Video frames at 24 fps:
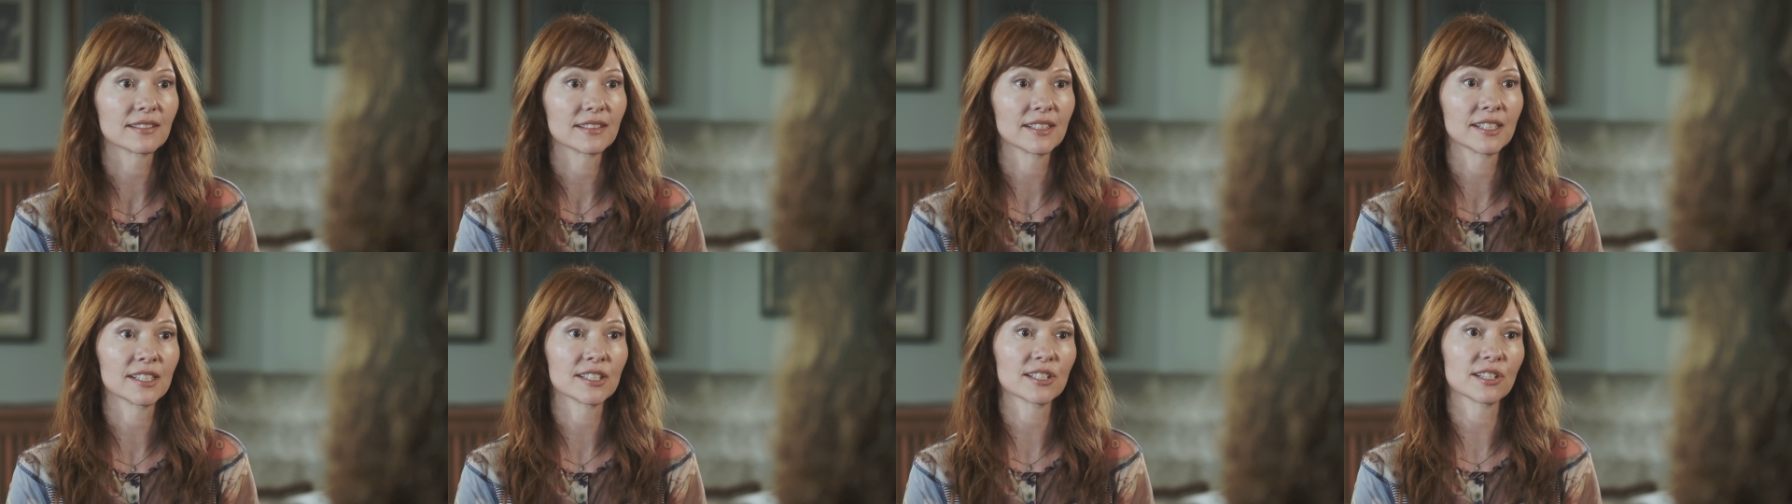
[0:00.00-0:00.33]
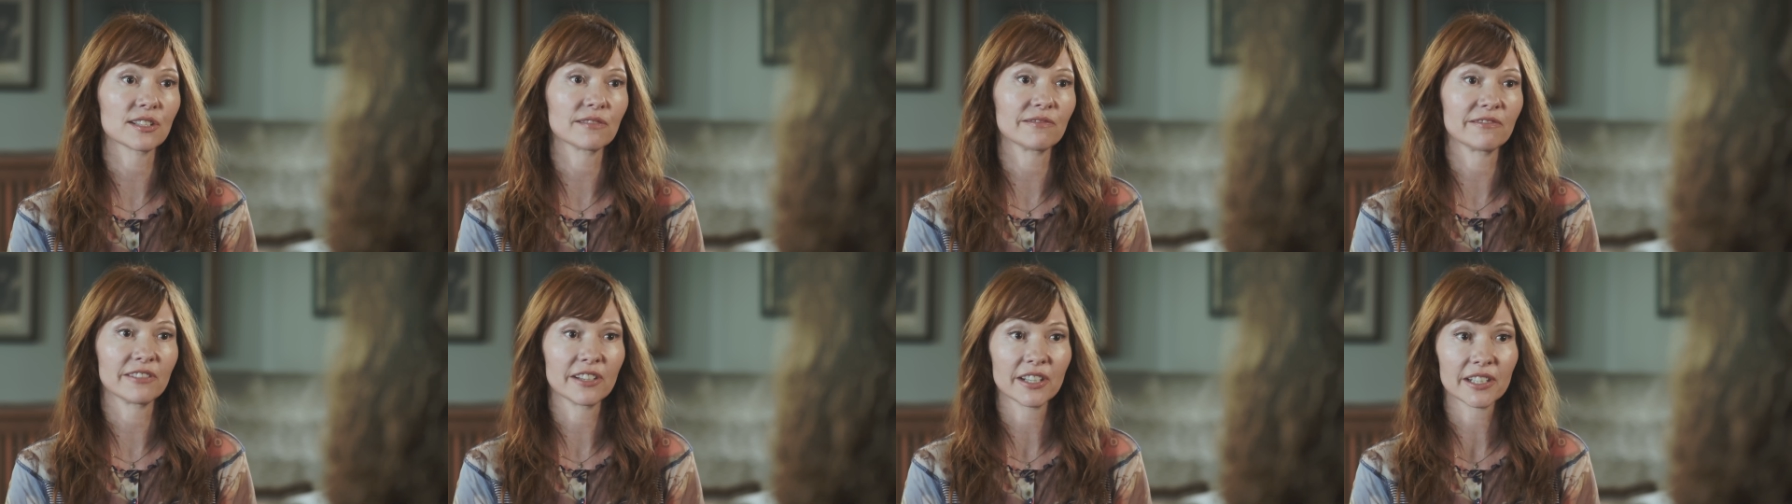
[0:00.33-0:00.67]
It's
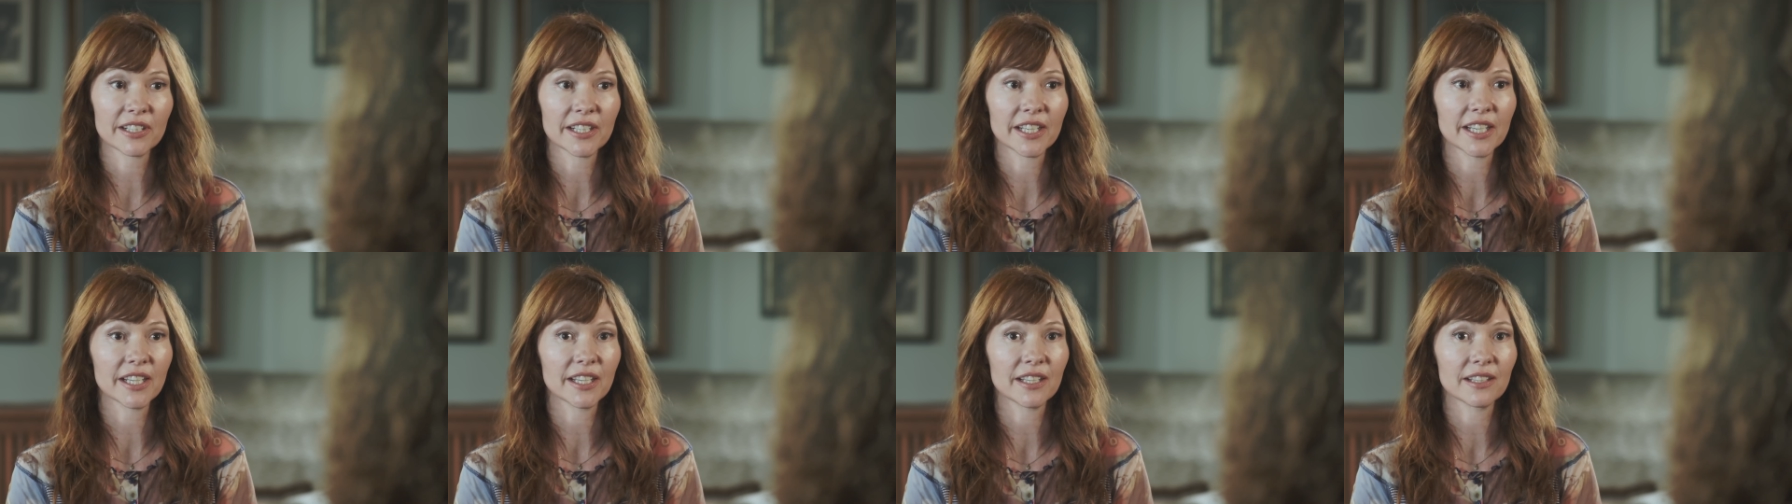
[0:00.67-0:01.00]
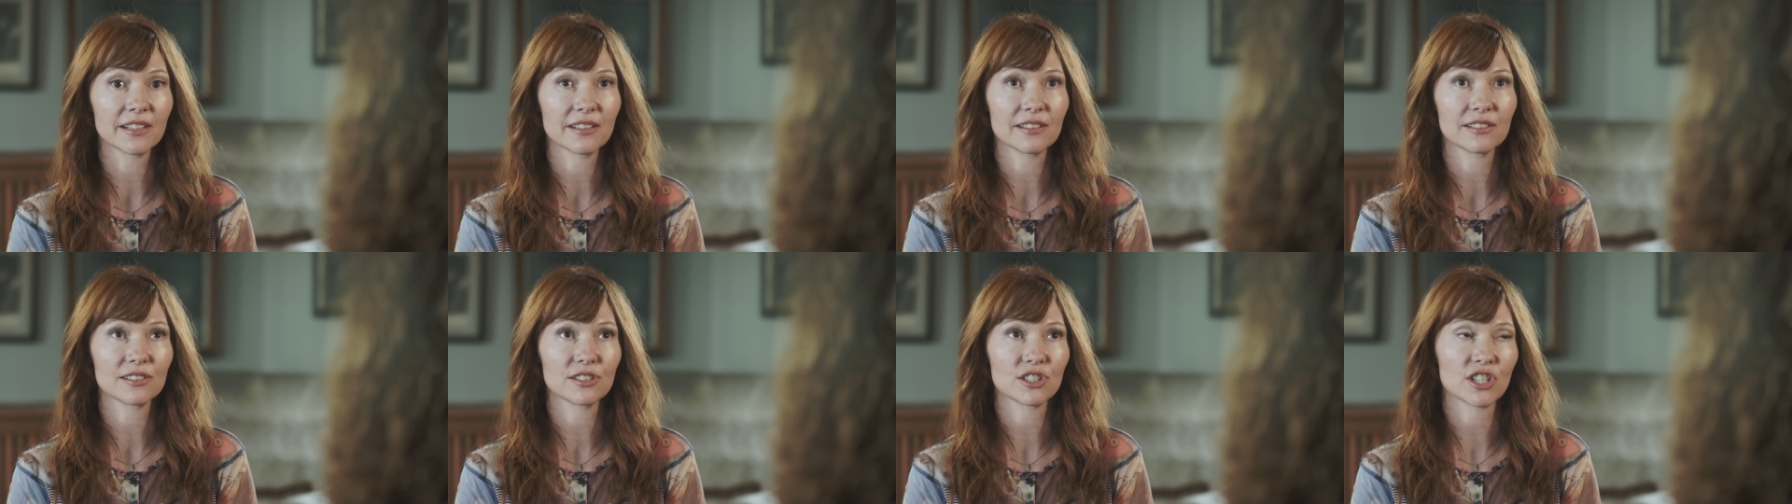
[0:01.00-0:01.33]

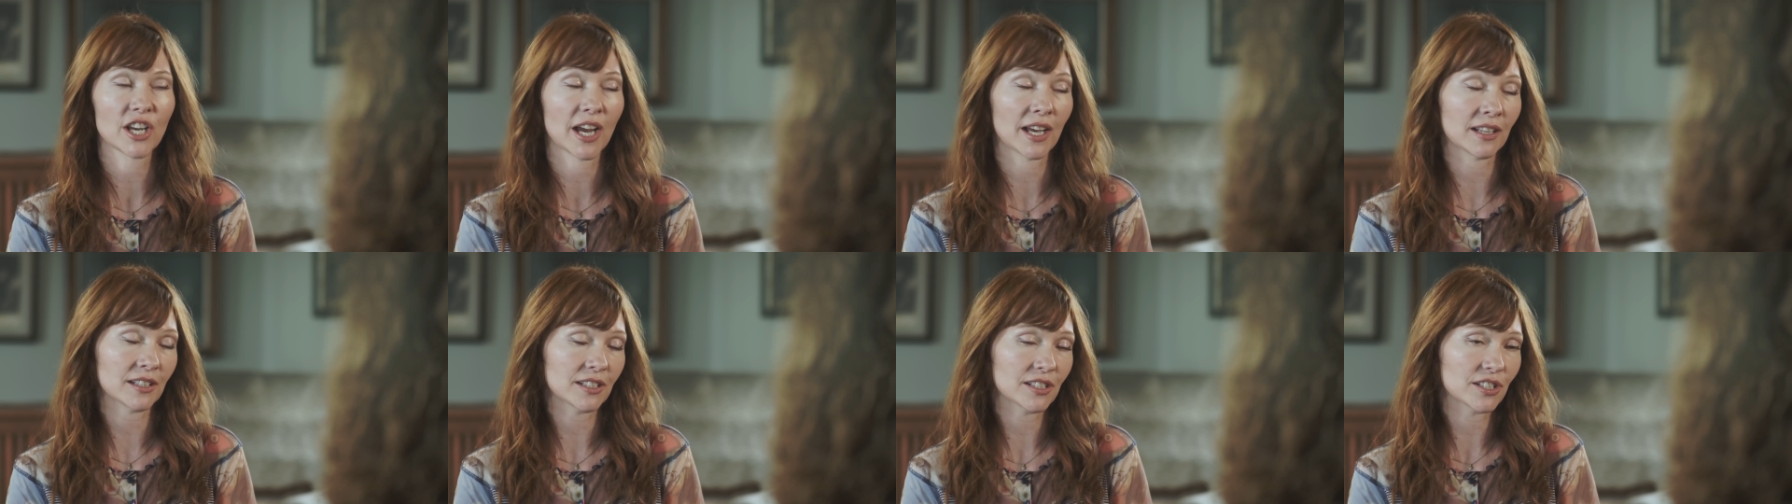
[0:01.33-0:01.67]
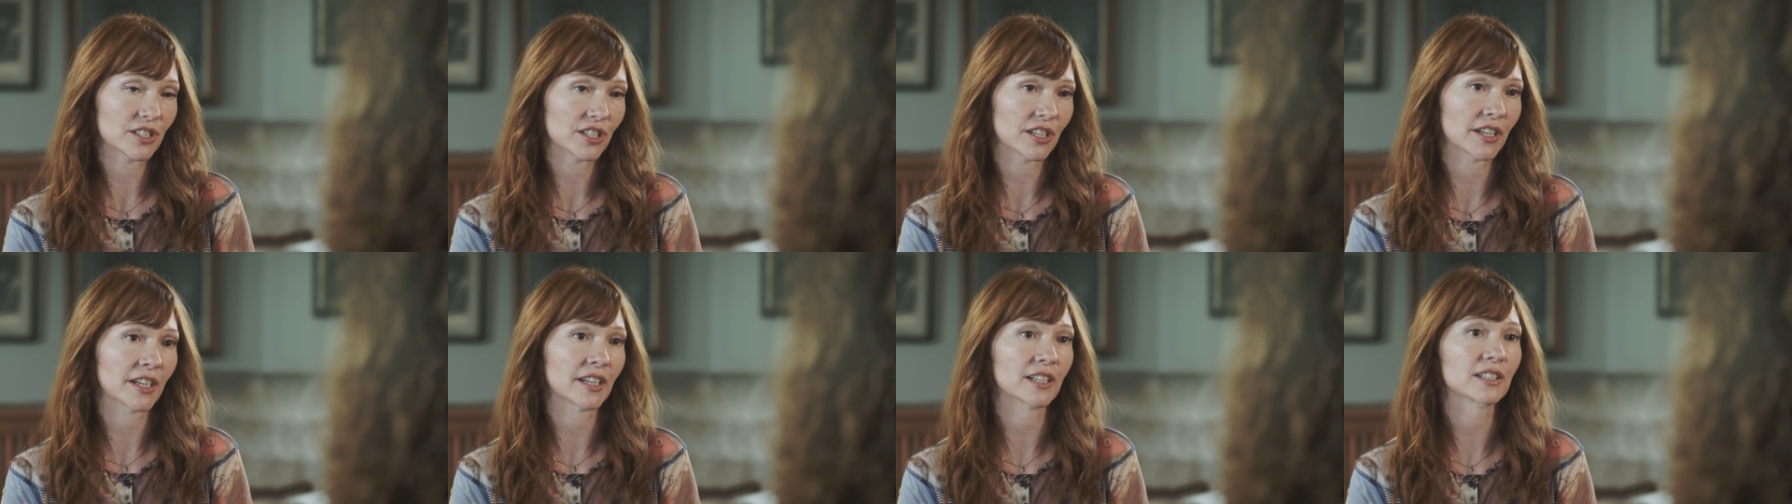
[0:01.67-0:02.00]
very
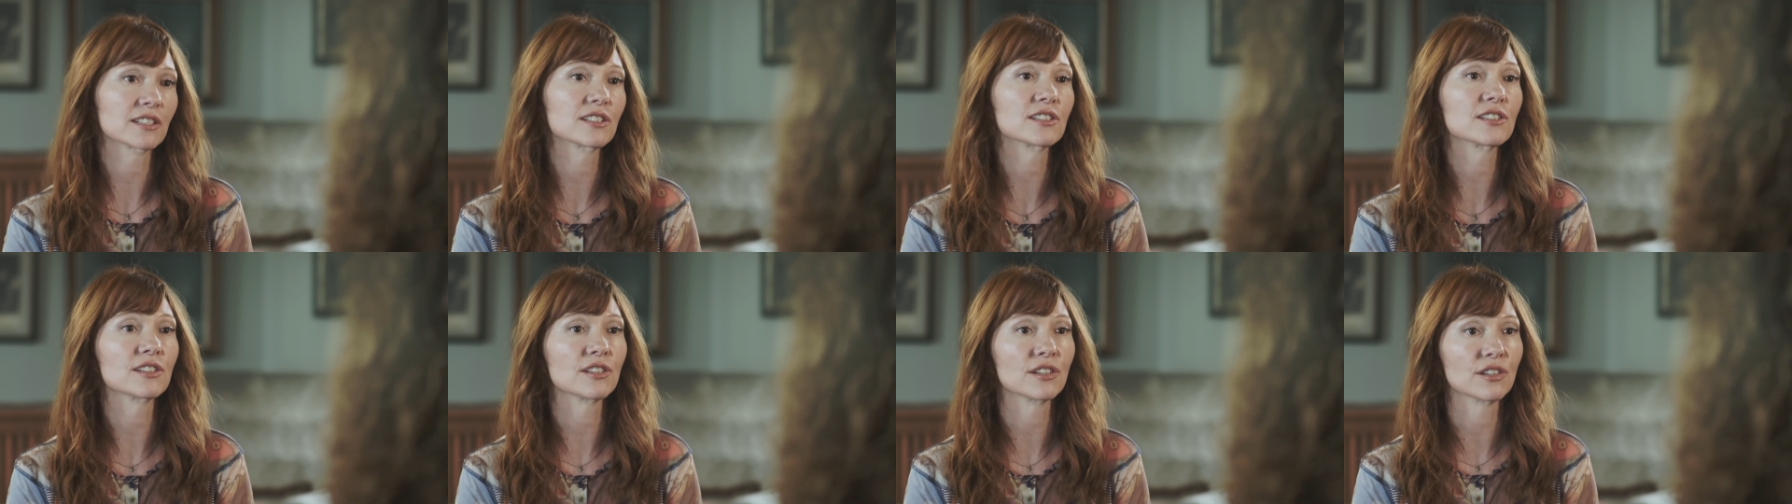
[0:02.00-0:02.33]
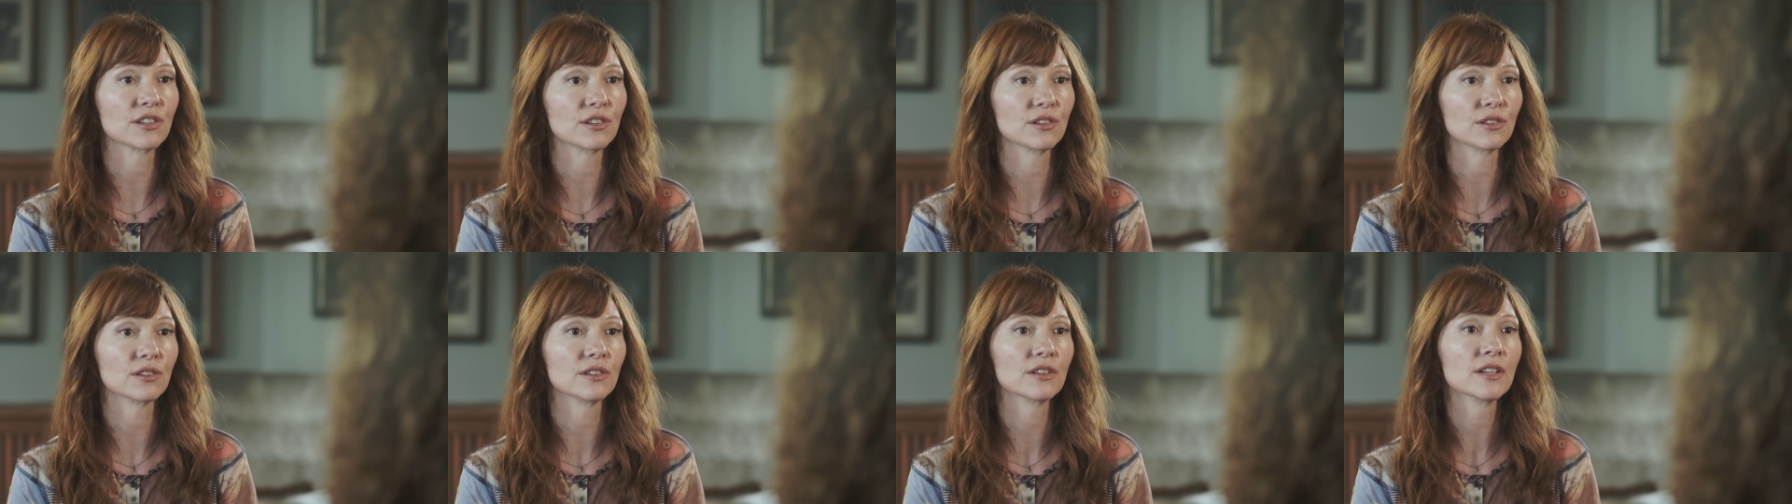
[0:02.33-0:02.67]
challenging
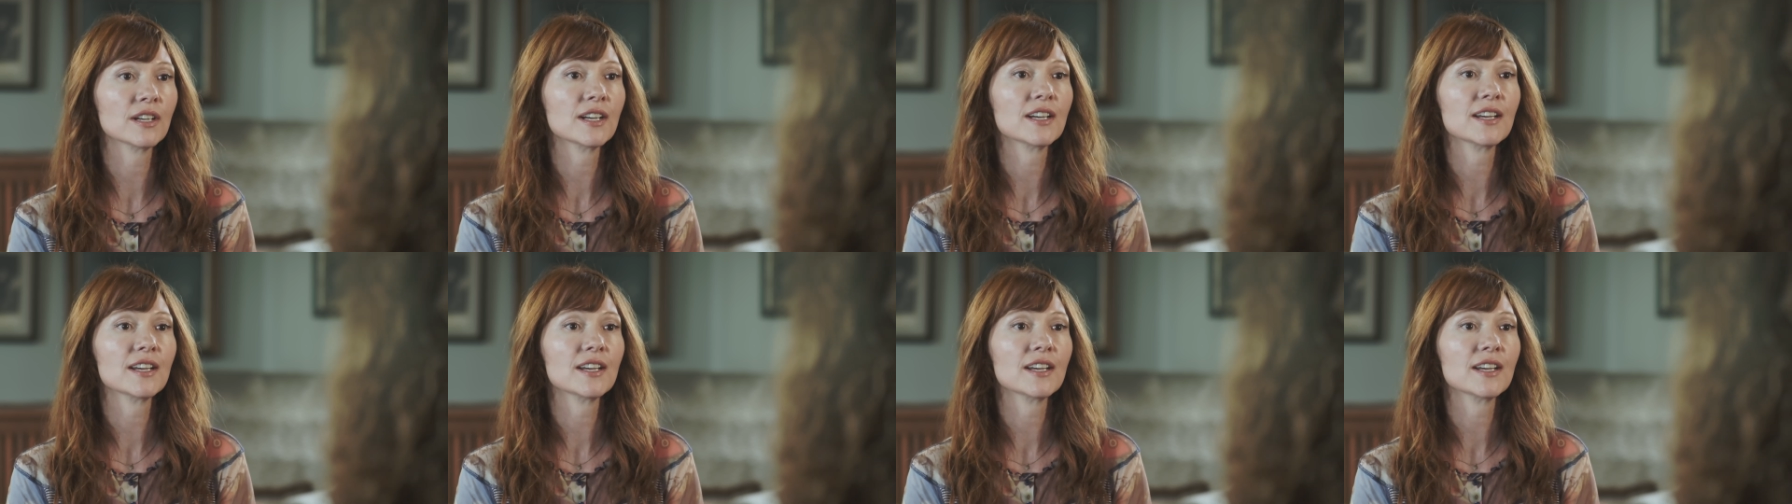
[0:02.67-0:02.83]
to, yes.